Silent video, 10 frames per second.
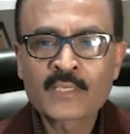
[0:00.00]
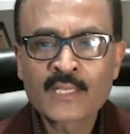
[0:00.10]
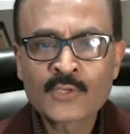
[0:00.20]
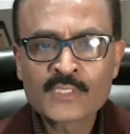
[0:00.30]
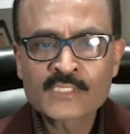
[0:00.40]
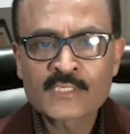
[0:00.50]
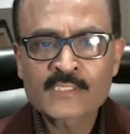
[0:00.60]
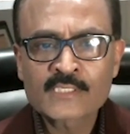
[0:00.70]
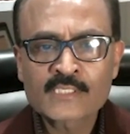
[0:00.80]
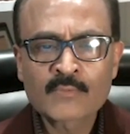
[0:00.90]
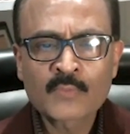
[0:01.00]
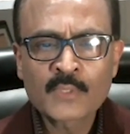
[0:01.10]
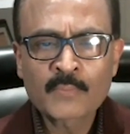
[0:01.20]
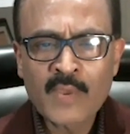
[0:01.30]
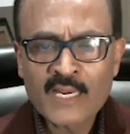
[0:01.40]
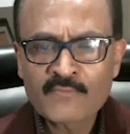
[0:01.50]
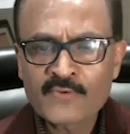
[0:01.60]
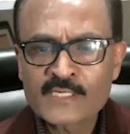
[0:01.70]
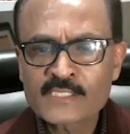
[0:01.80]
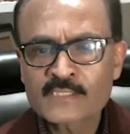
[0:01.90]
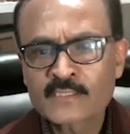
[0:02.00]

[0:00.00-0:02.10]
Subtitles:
Can you discuss some of the benefits?